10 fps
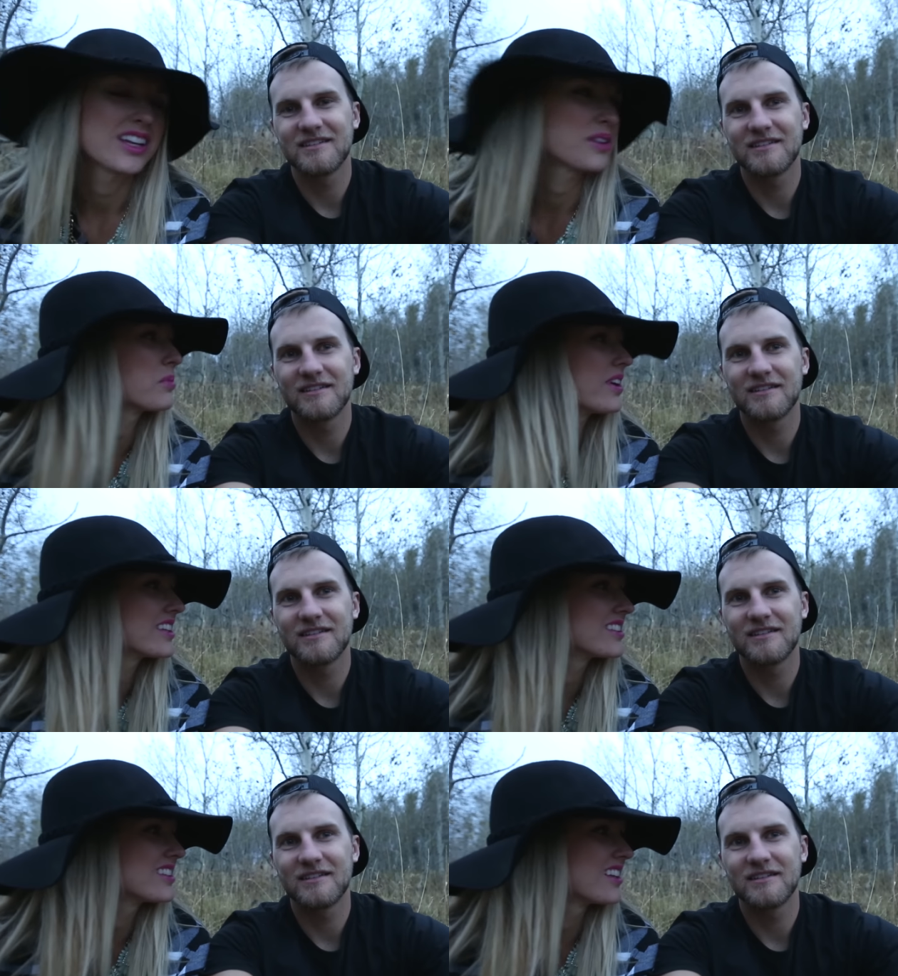Speaker 1: of they're probably
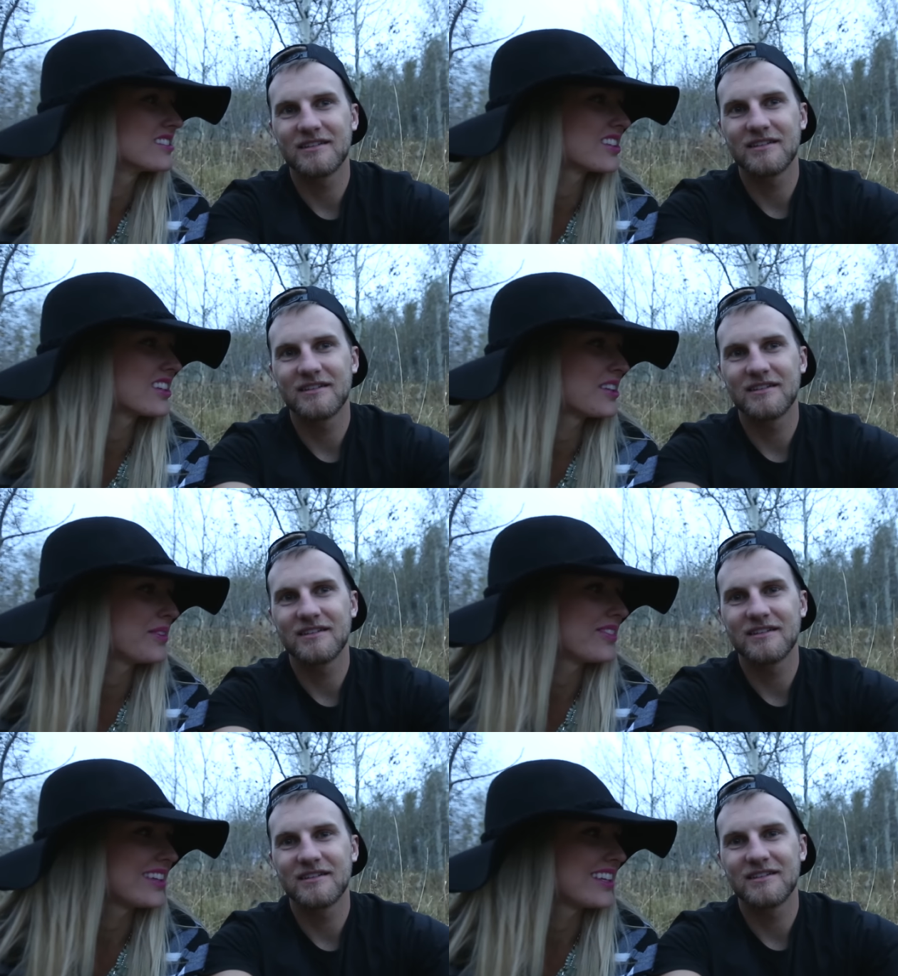a little dirty
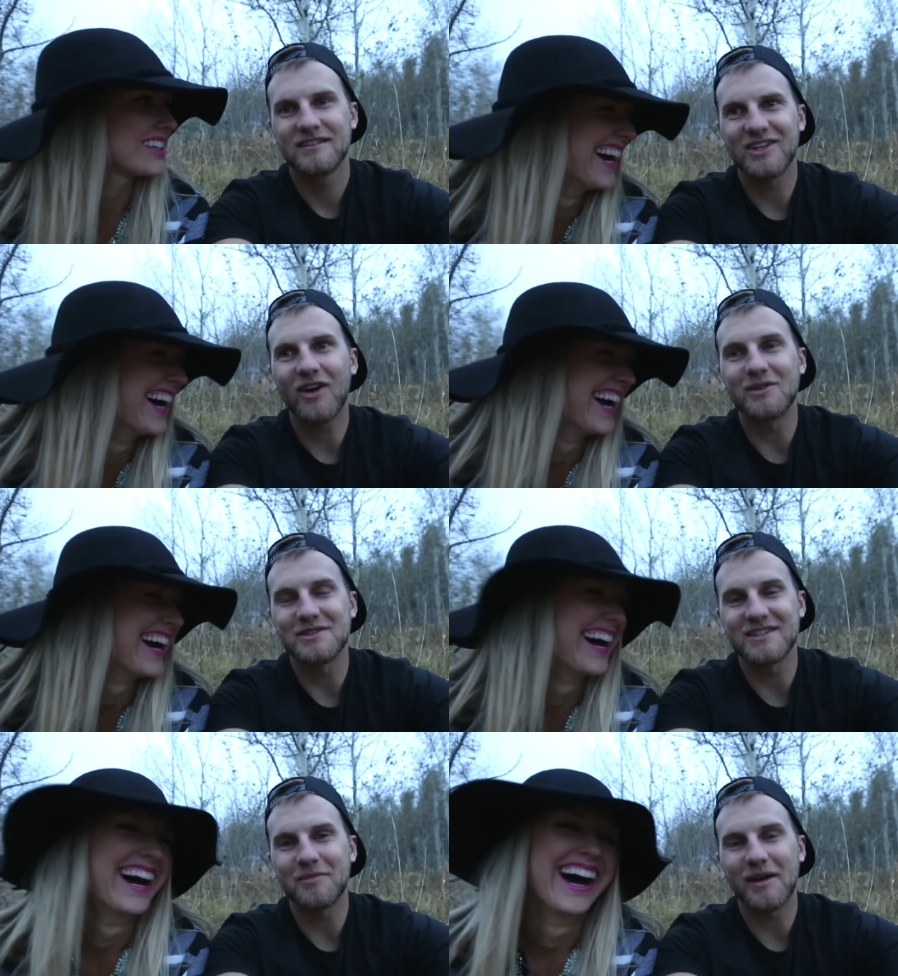maybe.
Speaker 2: No, I was
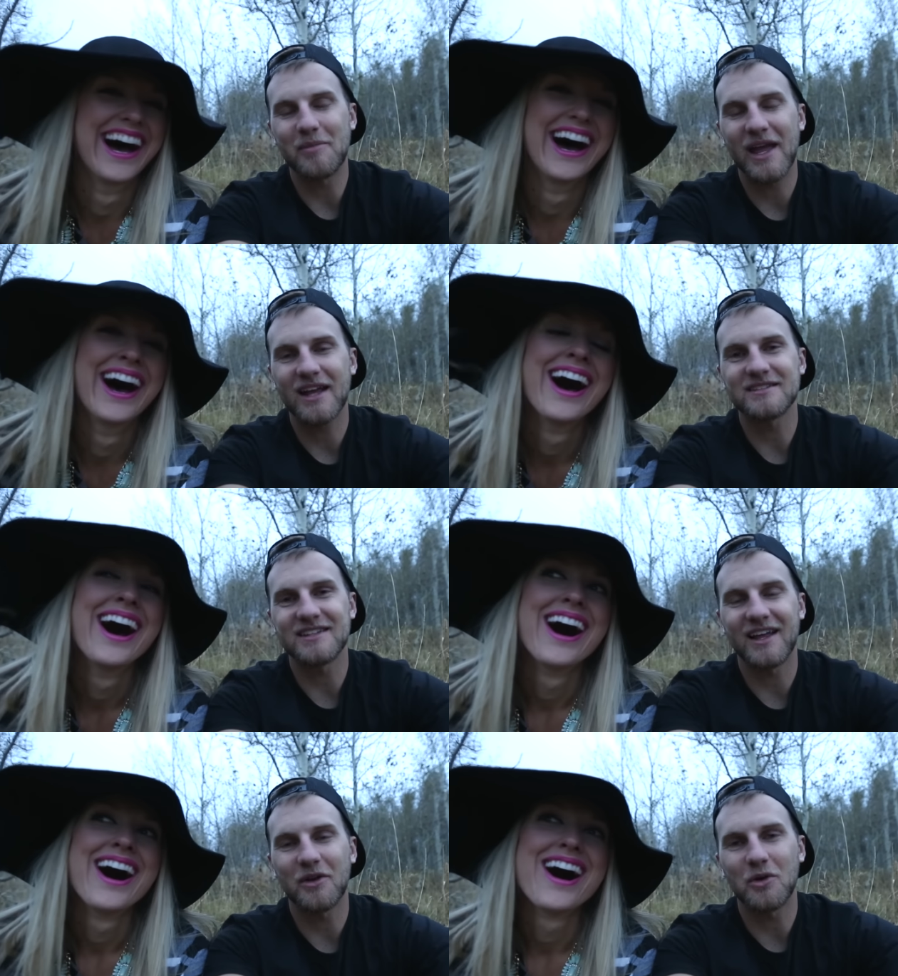in my pants that
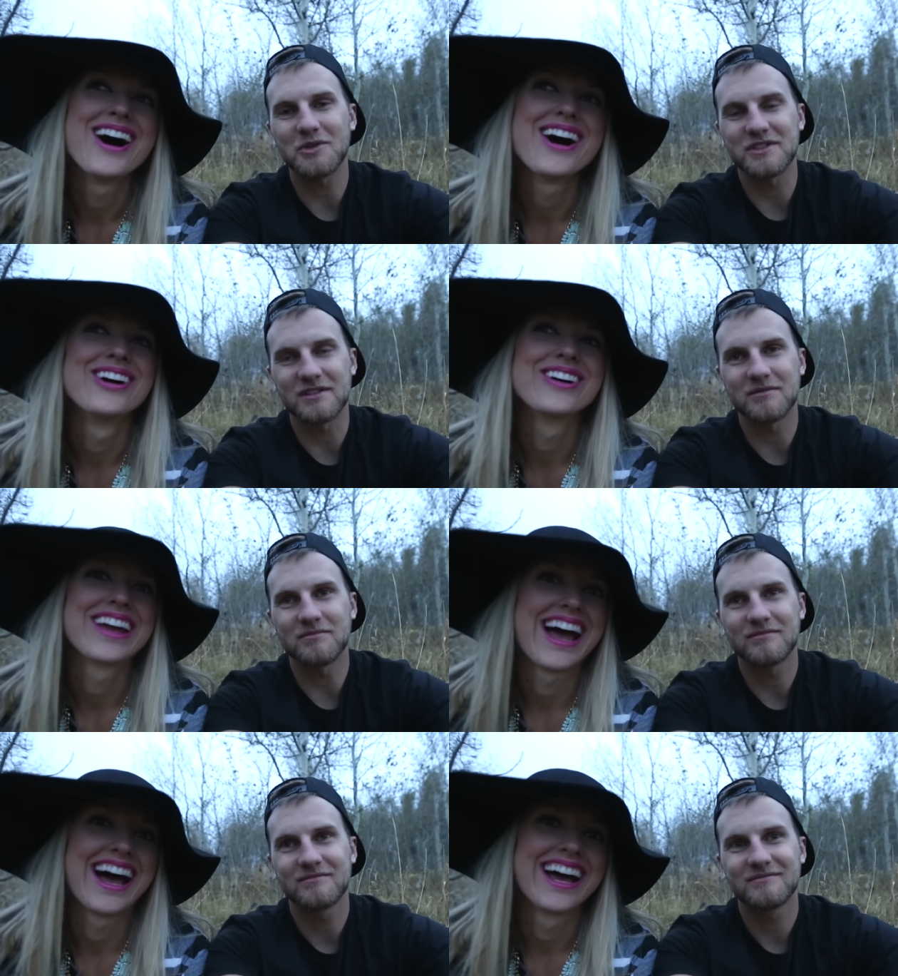had holes in oh, them. Oh
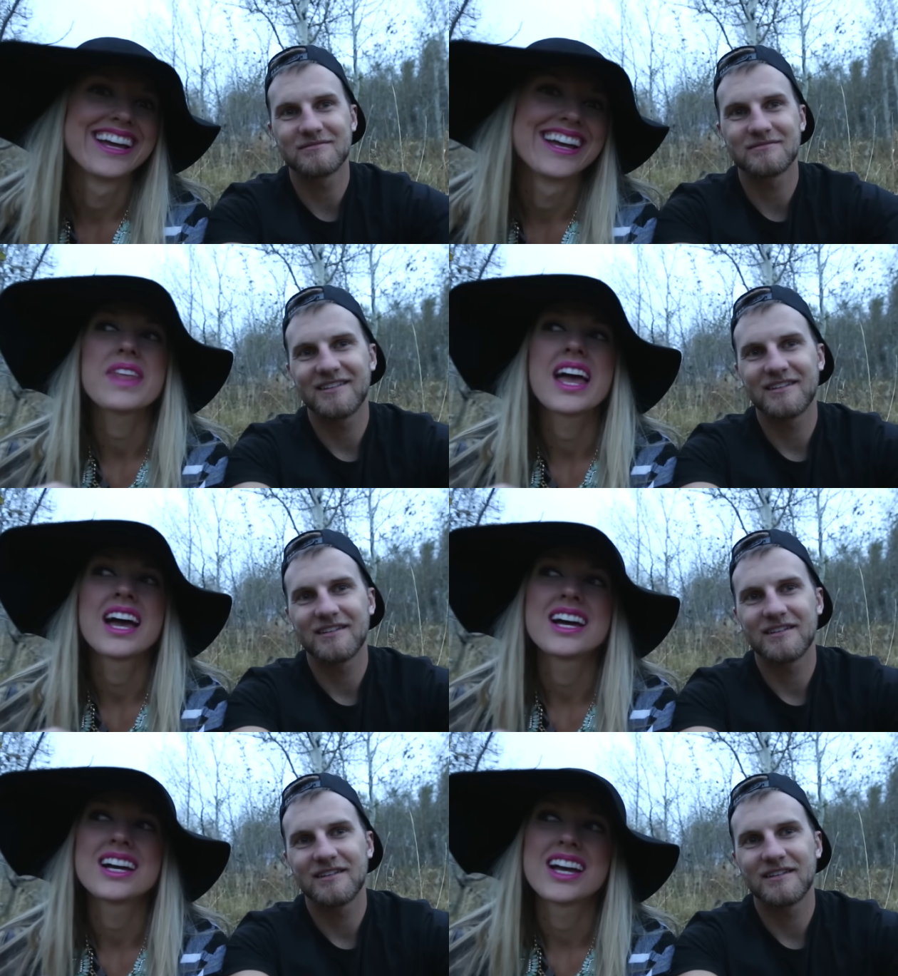
Speaker 1: yeah,
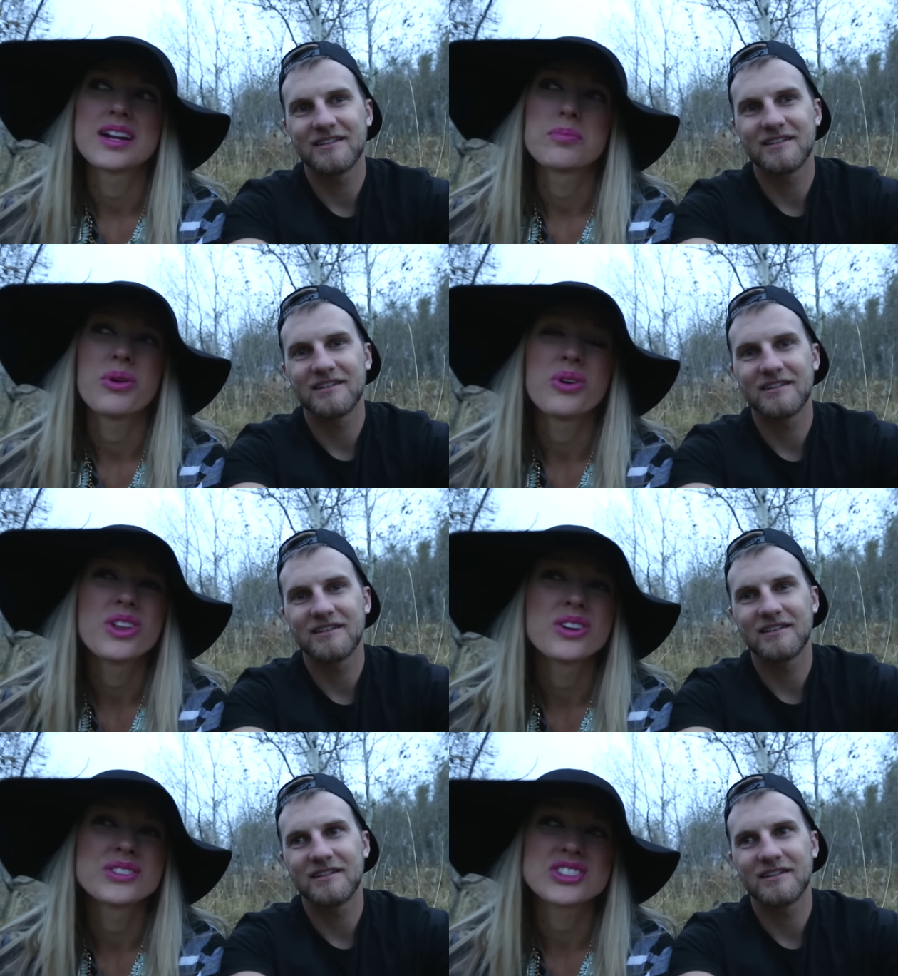and a
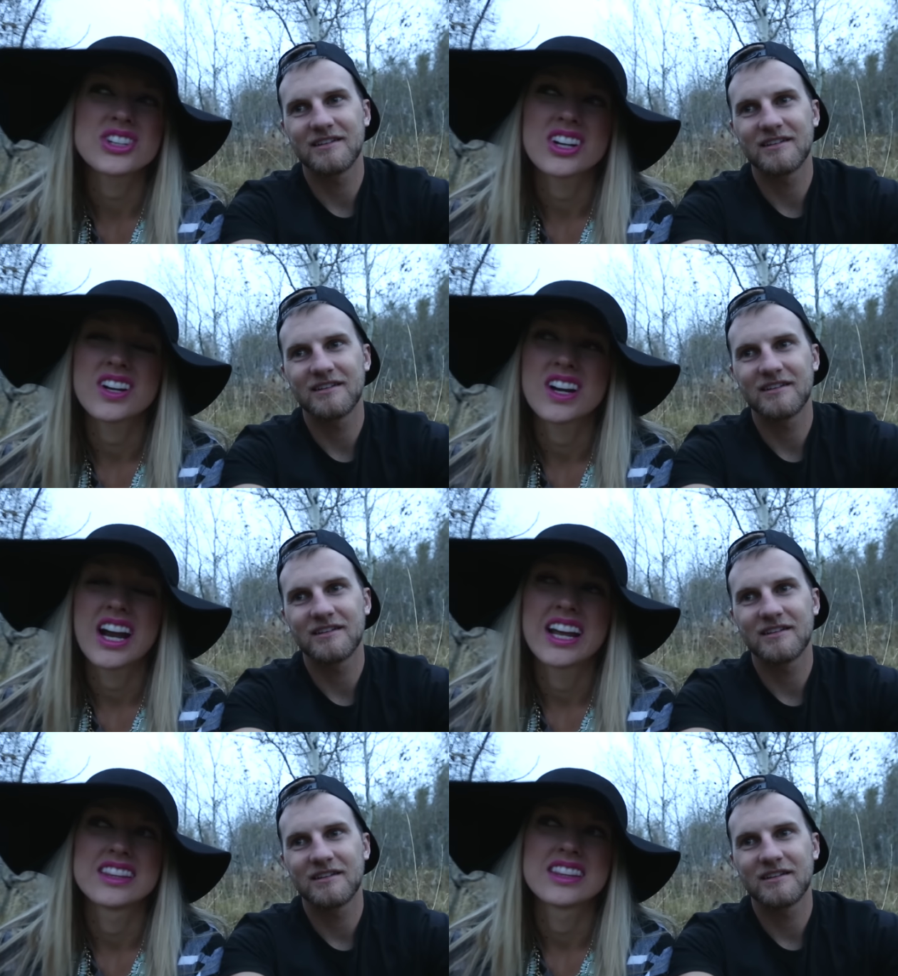polo shirt
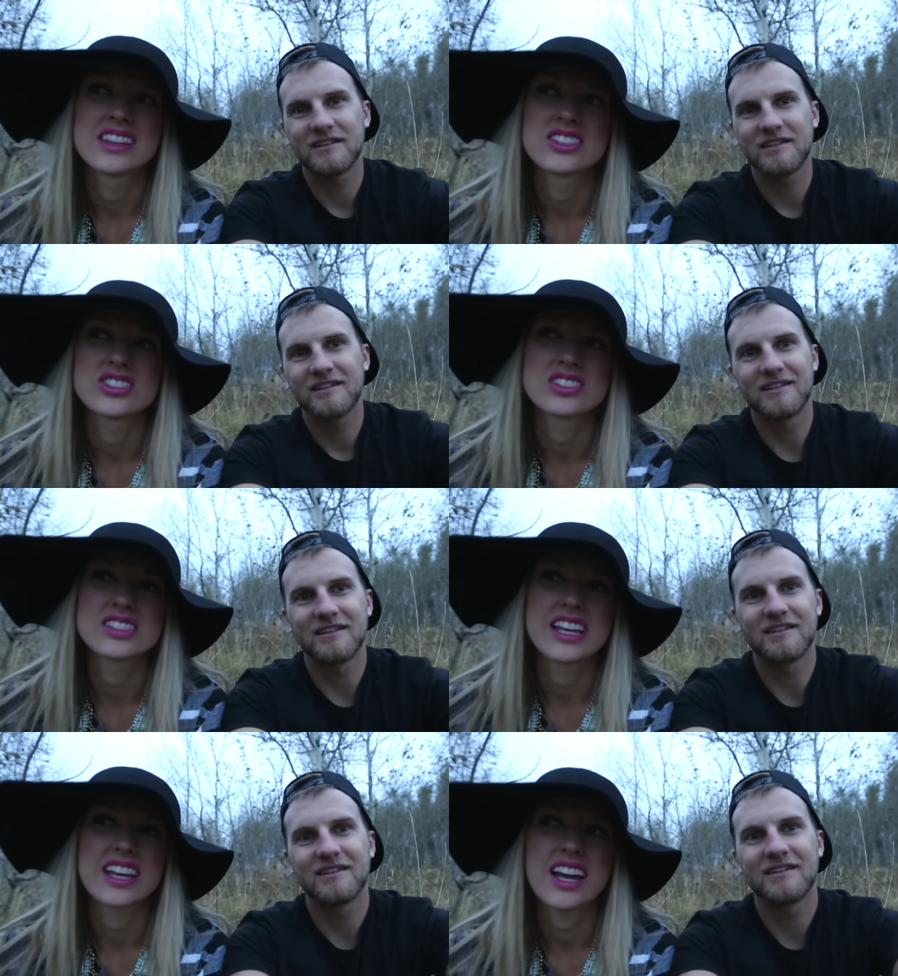and just
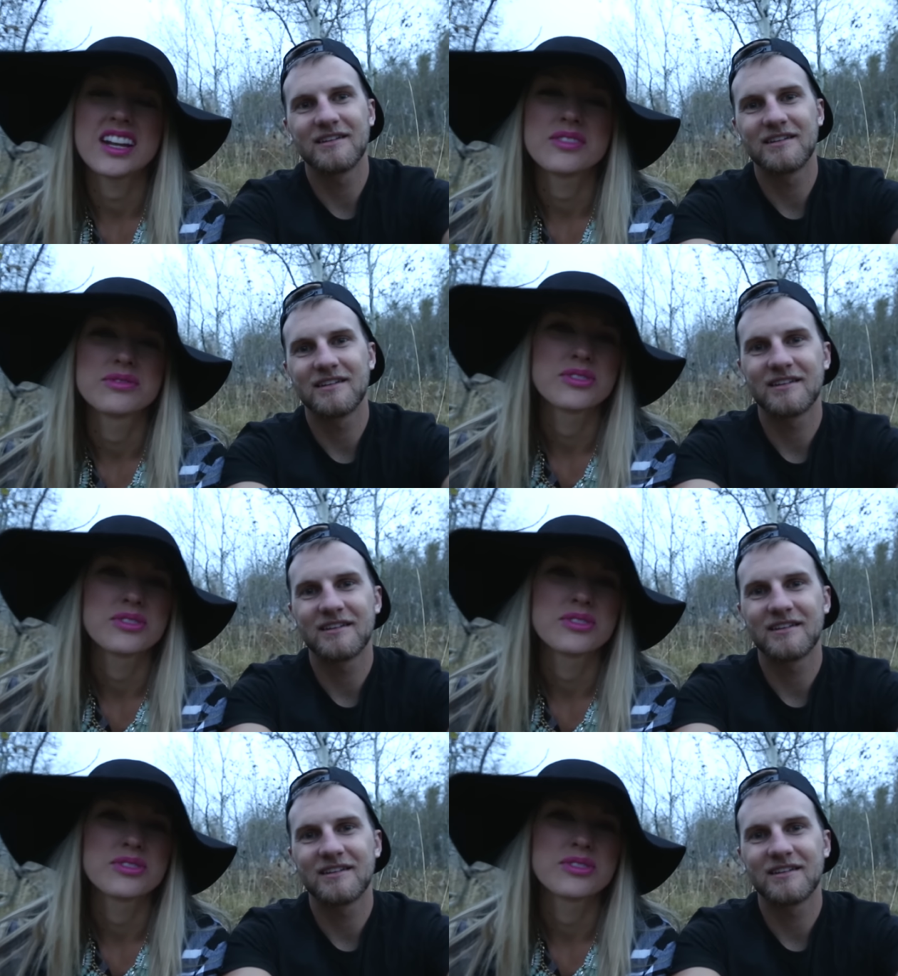like kind of